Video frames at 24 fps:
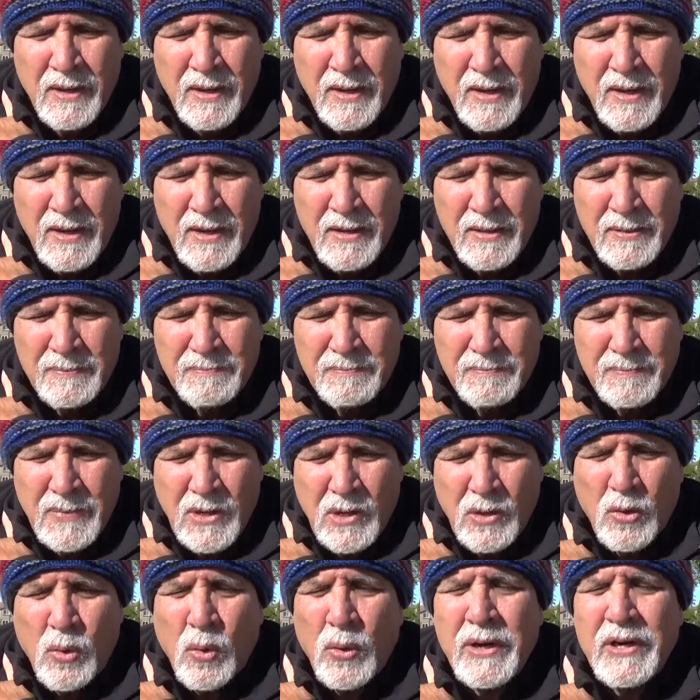
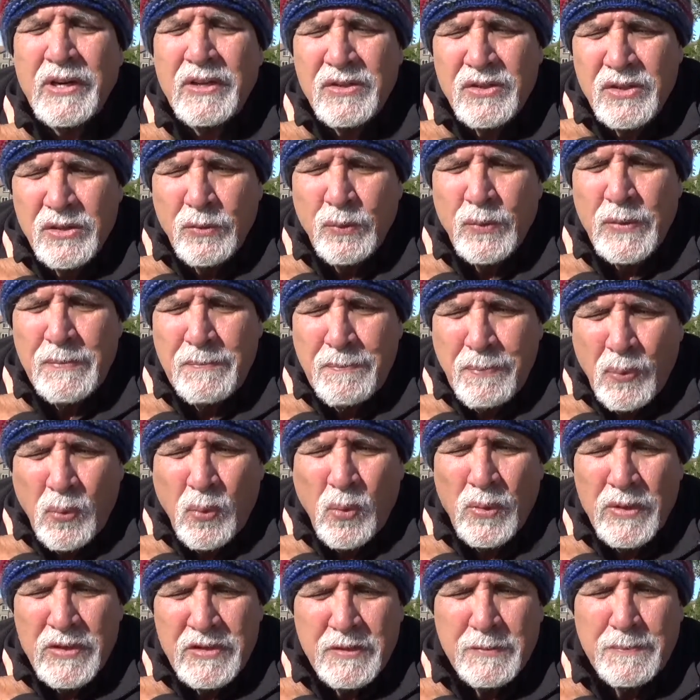According to
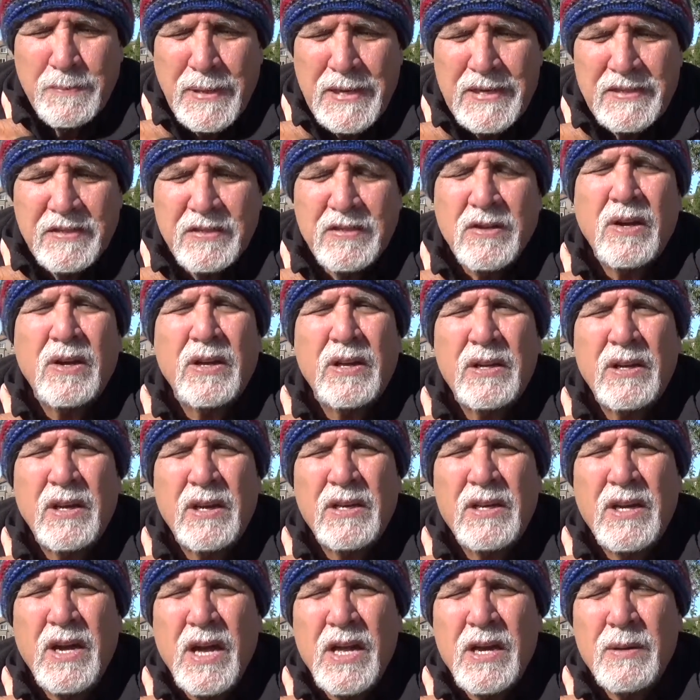reports based on
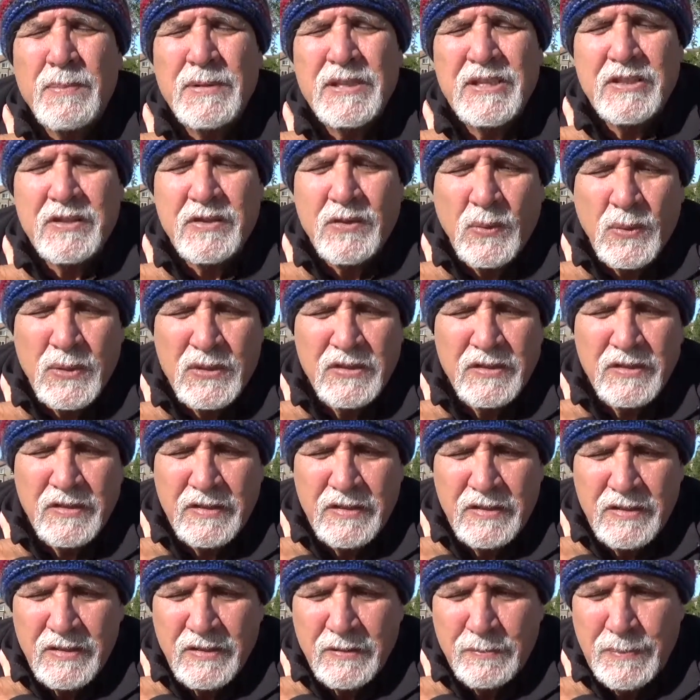anonymous
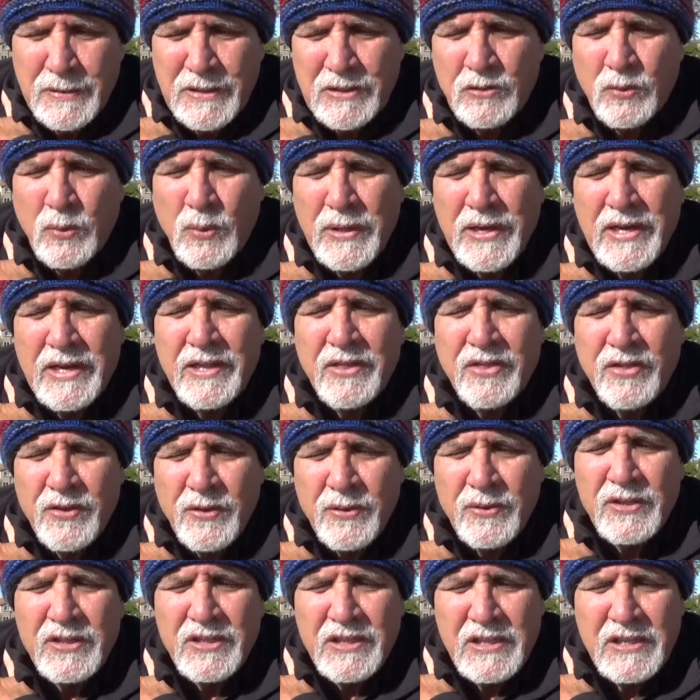sources, between
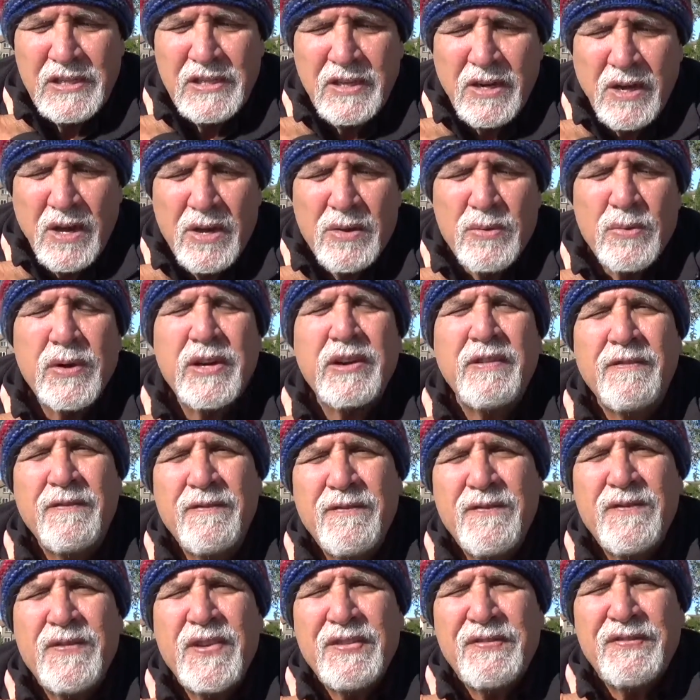1,300 and
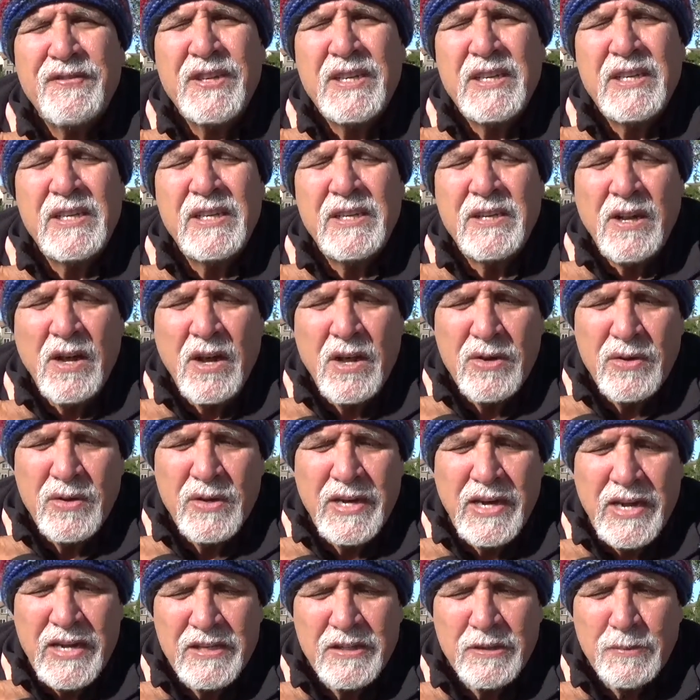
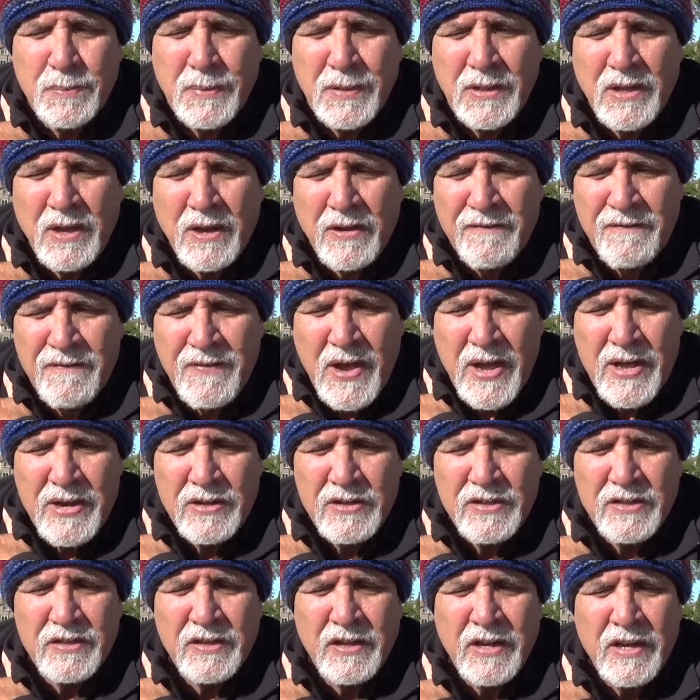1,500 Hezbollah
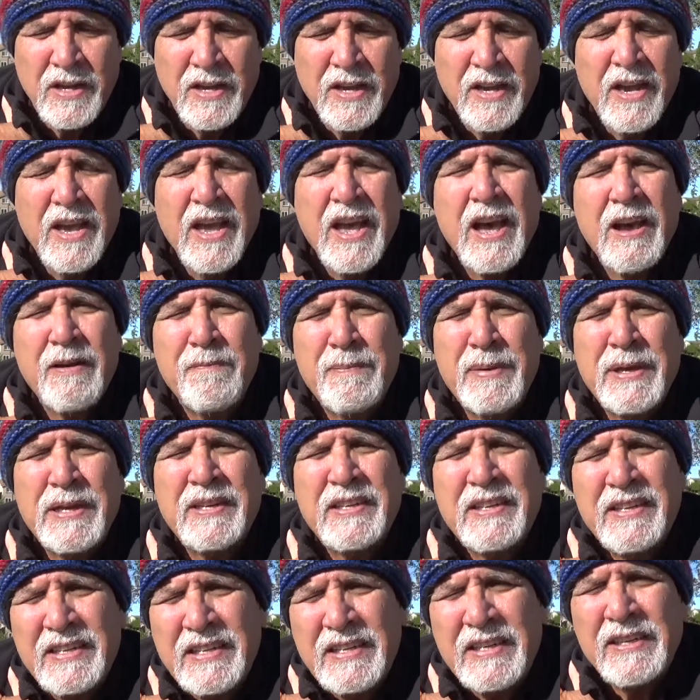fighters have
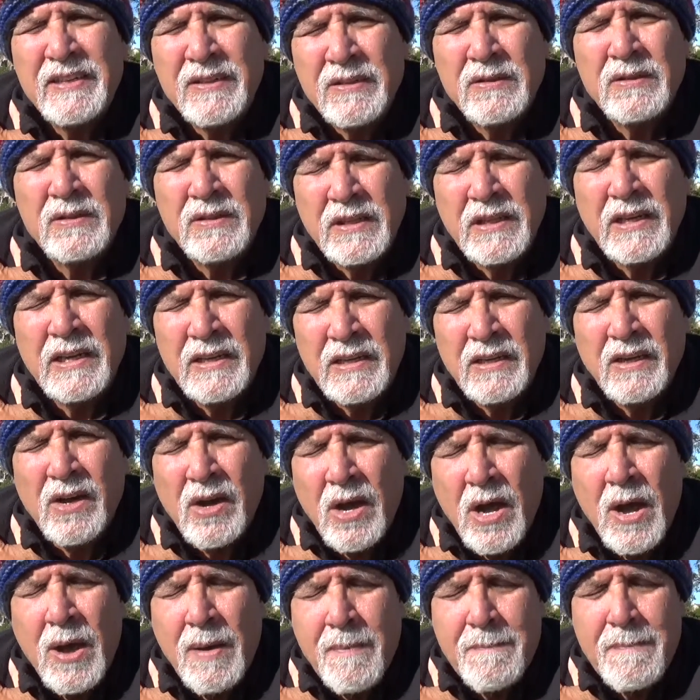been killed in
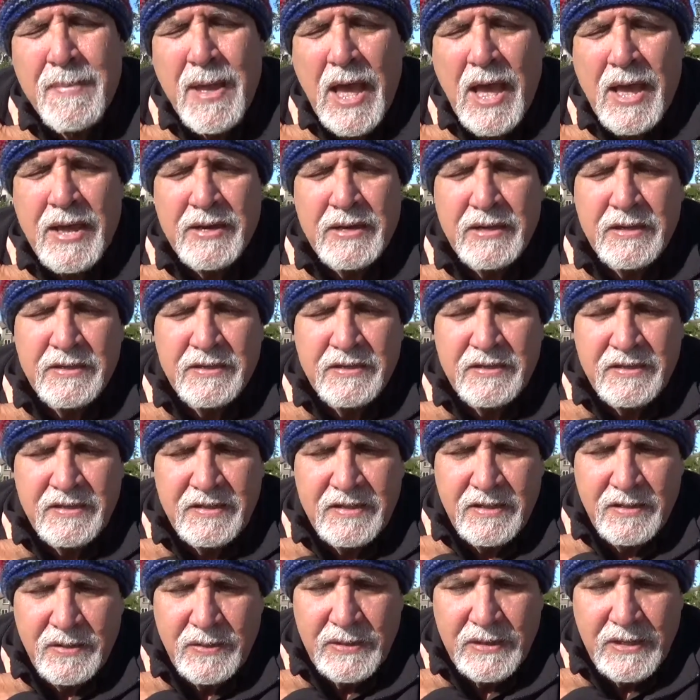combat in
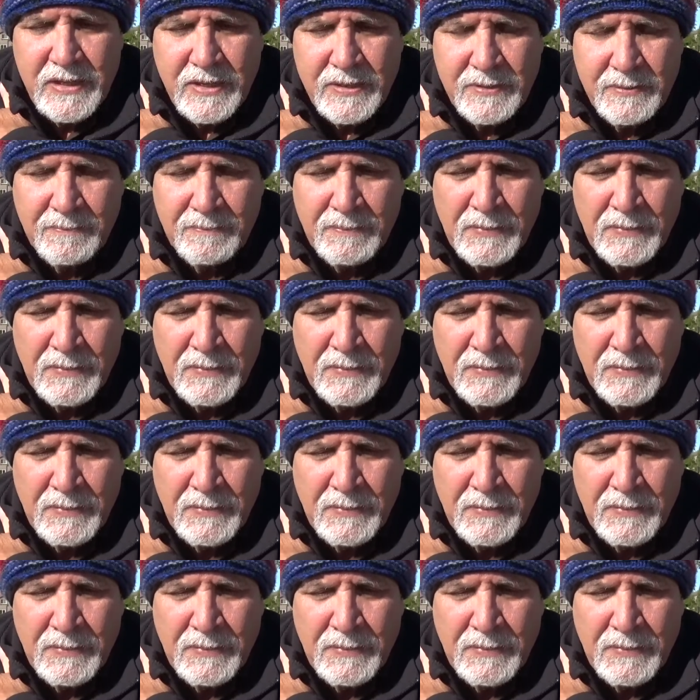Syria,